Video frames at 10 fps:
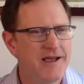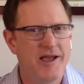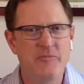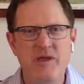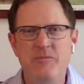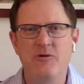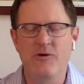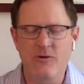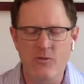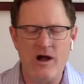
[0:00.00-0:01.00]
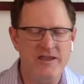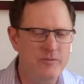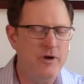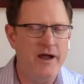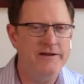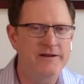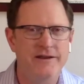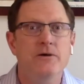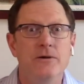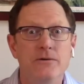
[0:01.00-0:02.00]
and people who were walking by
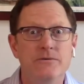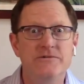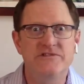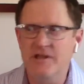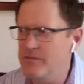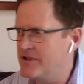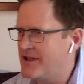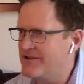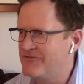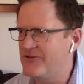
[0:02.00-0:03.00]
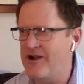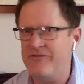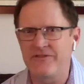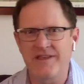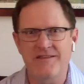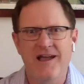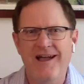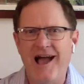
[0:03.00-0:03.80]
would see me and kind of veer off in the other.